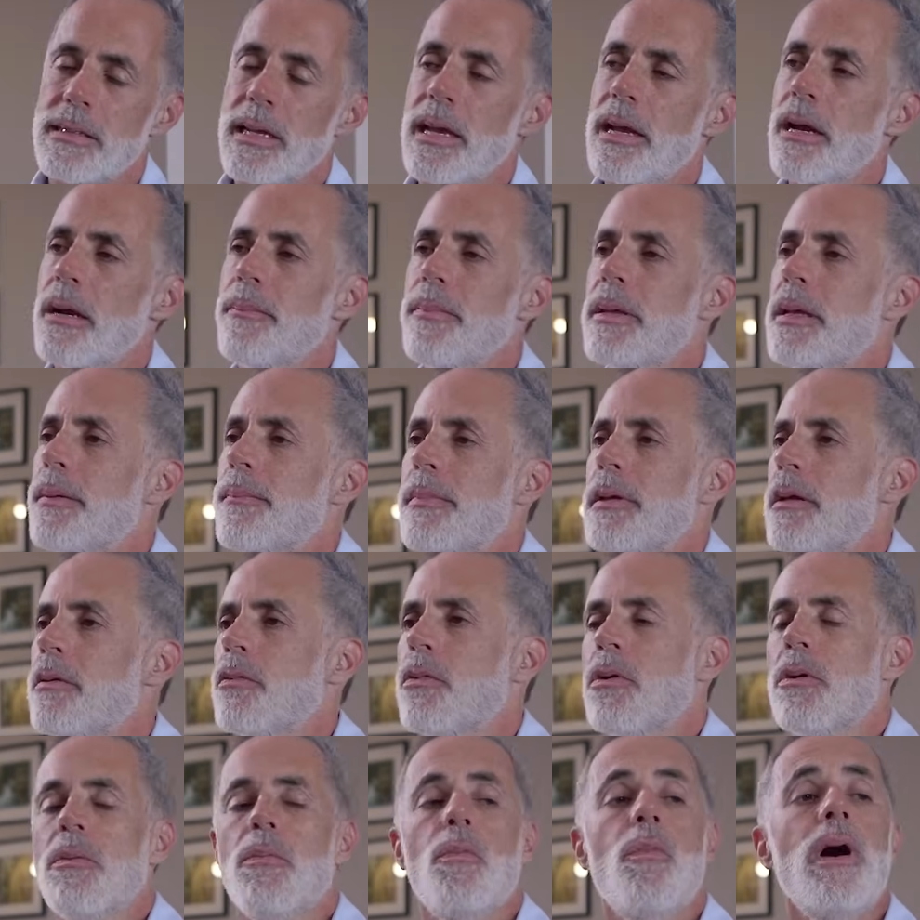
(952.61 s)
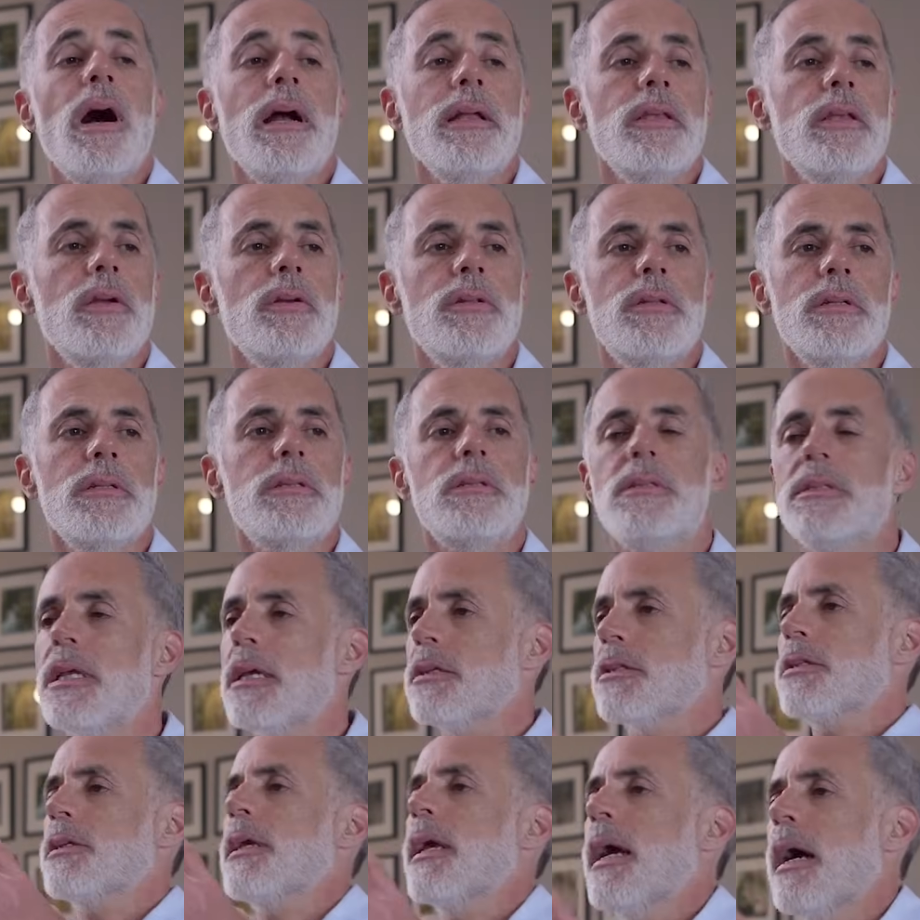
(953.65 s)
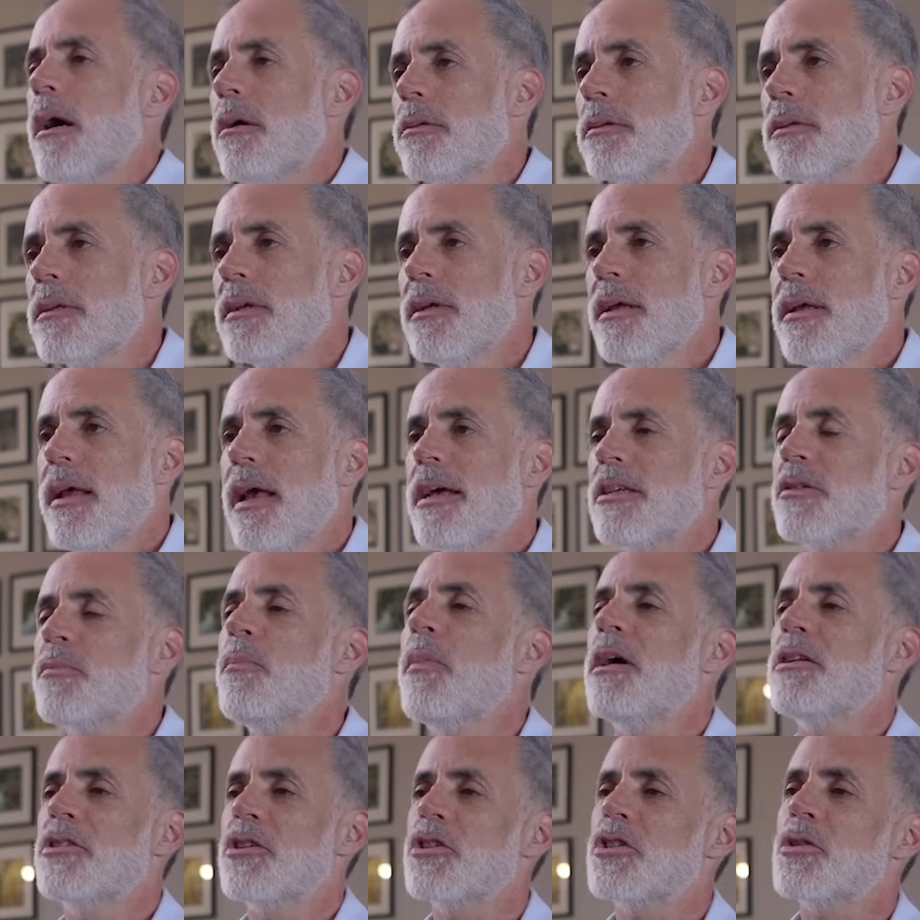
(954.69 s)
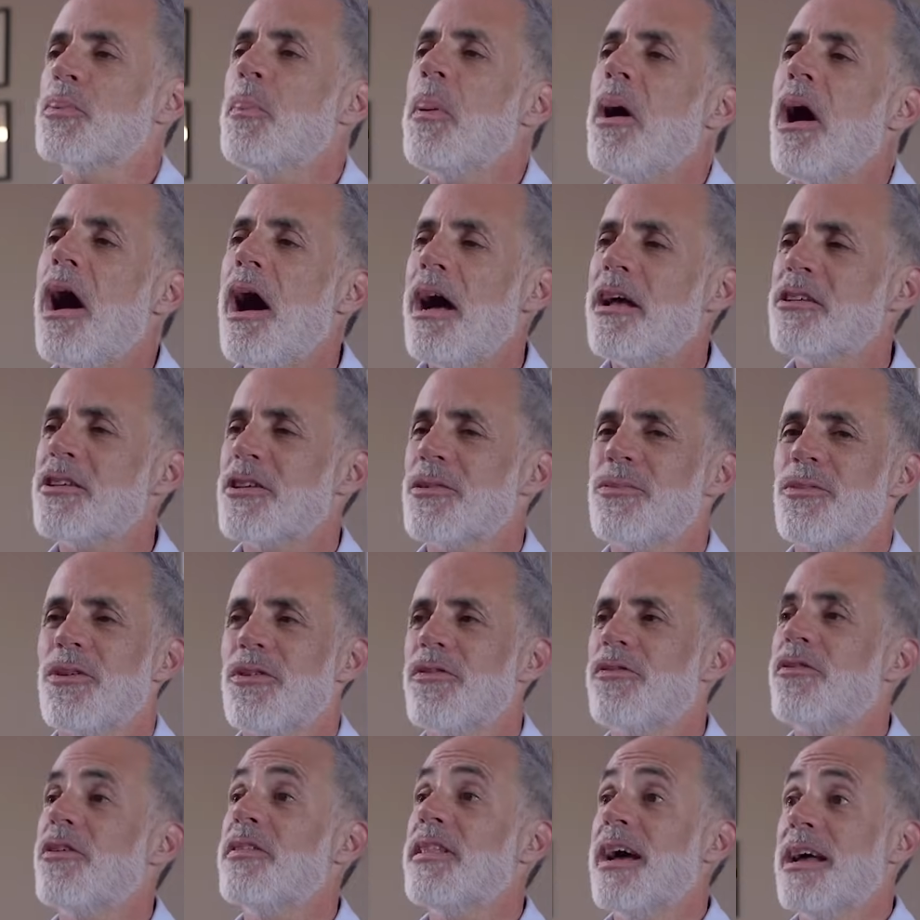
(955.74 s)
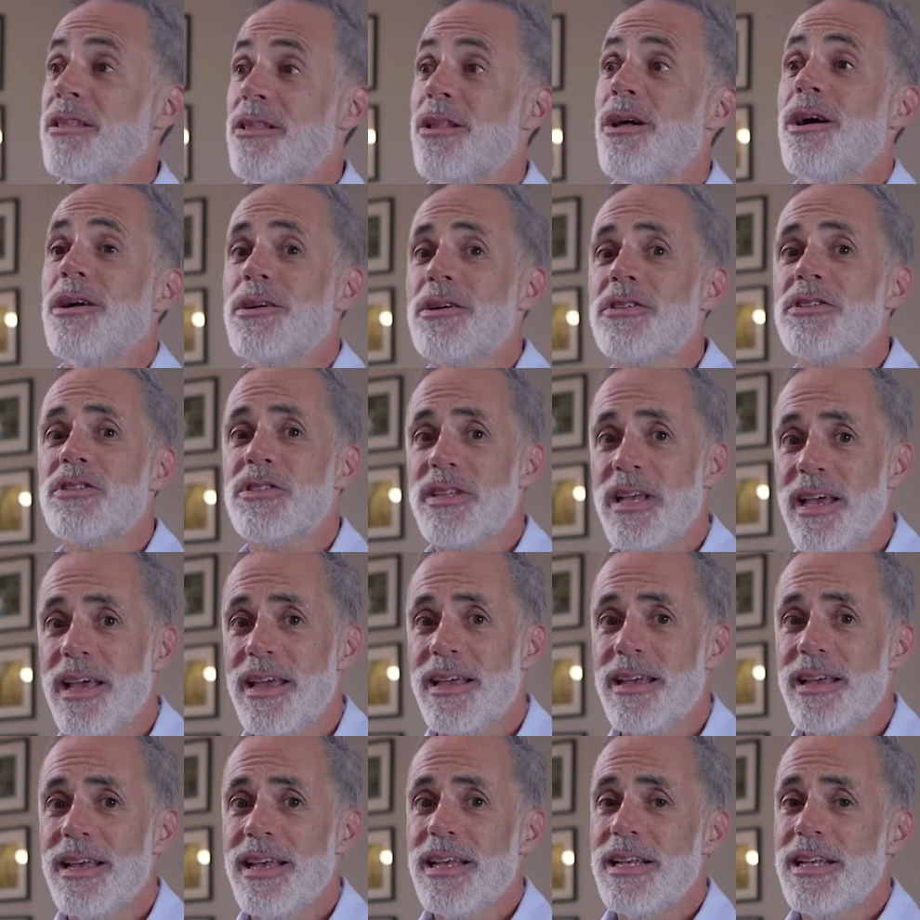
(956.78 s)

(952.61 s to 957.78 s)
Airbnb will want you to discount as much as possible for that longer stay,